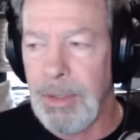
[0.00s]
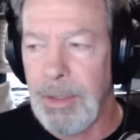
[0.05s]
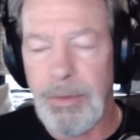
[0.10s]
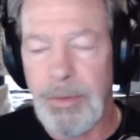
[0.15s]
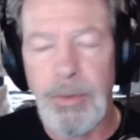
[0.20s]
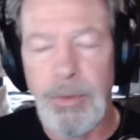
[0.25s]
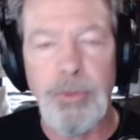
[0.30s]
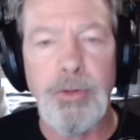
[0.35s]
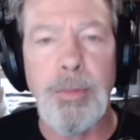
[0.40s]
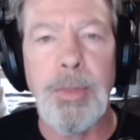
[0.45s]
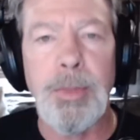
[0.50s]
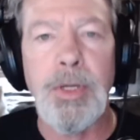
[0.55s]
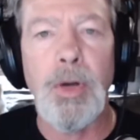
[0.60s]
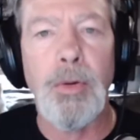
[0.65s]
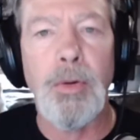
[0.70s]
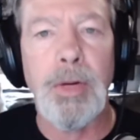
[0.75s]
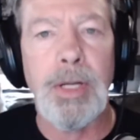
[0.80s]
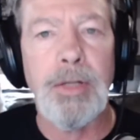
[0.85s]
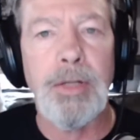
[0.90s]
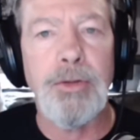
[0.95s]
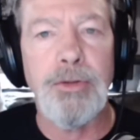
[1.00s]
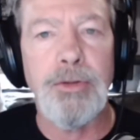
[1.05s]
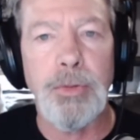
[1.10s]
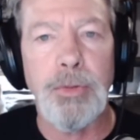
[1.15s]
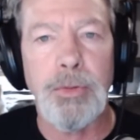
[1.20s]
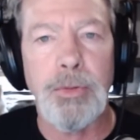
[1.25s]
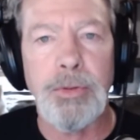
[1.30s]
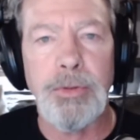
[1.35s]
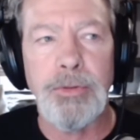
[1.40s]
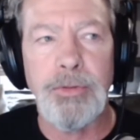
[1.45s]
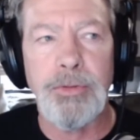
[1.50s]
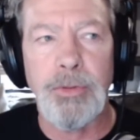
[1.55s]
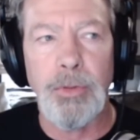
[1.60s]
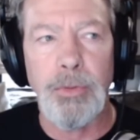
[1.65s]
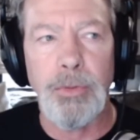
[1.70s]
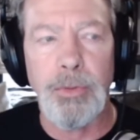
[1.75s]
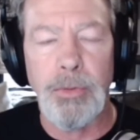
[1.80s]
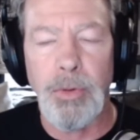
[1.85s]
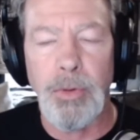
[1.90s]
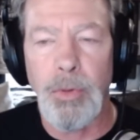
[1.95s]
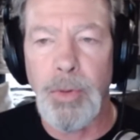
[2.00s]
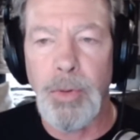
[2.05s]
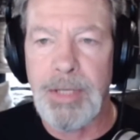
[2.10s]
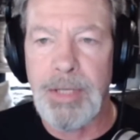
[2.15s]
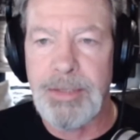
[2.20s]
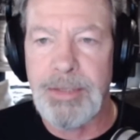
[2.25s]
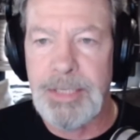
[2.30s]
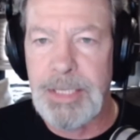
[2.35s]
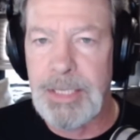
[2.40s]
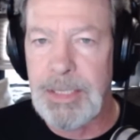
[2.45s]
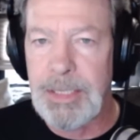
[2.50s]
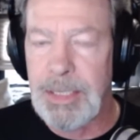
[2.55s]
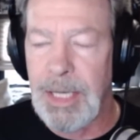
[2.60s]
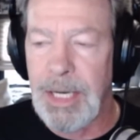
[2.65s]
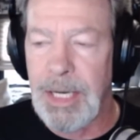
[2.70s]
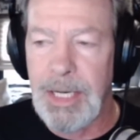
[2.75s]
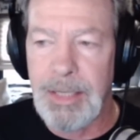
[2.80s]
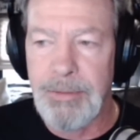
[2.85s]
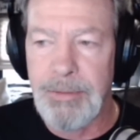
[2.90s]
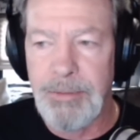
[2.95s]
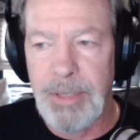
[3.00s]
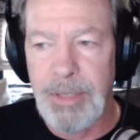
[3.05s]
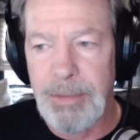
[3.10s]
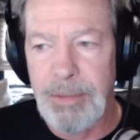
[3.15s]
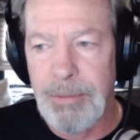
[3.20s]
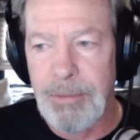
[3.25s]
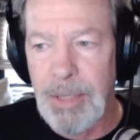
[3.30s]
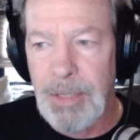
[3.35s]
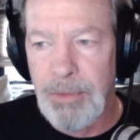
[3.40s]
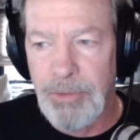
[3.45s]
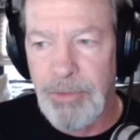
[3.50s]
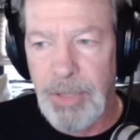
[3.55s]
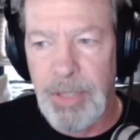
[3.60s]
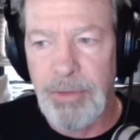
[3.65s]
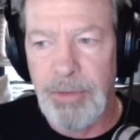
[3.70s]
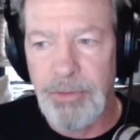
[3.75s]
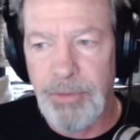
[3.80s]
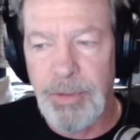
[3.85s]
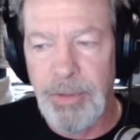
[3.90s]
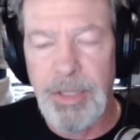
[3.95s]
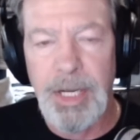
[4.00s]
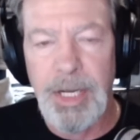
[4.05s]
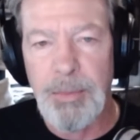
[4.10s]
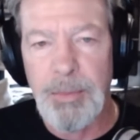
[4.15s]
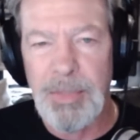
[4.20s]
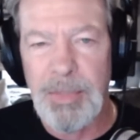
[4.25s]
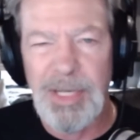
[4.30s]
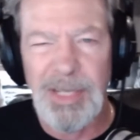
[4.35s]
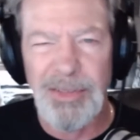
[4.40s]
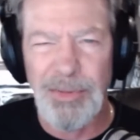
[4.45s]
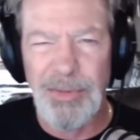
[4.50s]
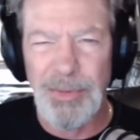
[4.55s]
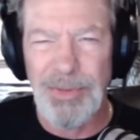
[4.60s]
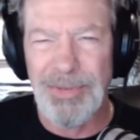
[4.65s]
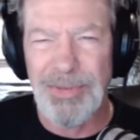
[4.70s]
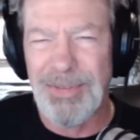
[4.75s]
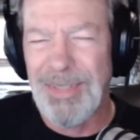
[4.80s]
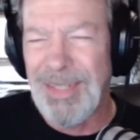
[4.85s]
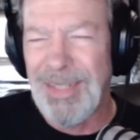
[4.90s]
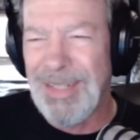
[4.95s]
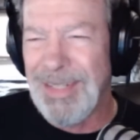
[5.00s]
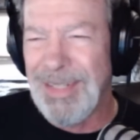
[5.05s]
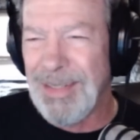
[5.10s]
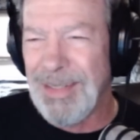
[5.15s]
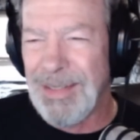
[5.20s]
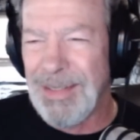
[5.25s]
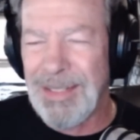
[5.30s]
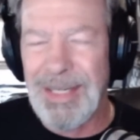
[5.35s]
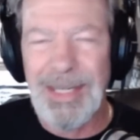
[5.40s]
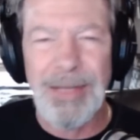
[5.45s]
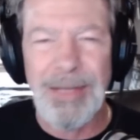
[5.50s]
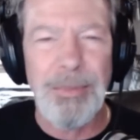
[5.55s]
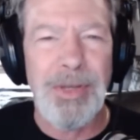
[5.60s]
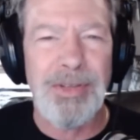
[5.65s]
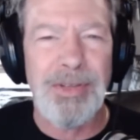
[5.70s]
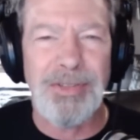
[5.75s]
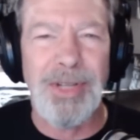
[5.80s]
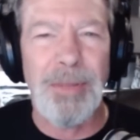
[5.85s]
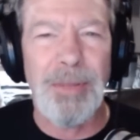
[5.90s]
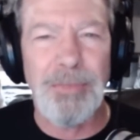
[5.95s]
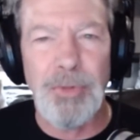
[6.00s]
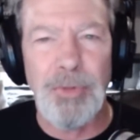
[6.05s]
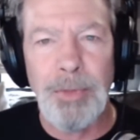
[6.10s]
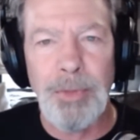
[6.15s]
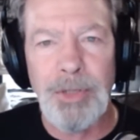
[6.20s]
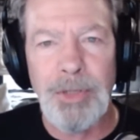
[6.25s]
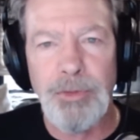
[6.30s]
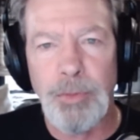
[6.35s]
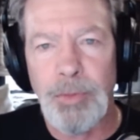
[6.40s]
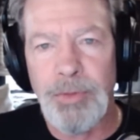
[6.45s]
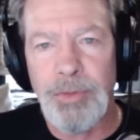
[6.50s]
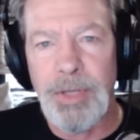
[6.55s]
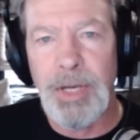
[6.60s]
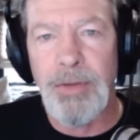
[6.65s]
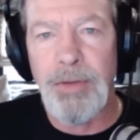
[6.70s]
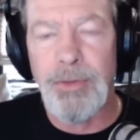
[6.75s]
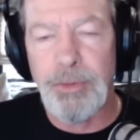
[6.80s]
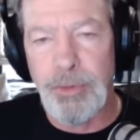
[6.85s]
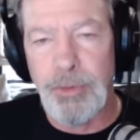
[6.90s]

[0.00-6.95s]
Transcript: They used to be Oak Island Tours, OIT, and they changed the name because it was getting mixed up too much with the other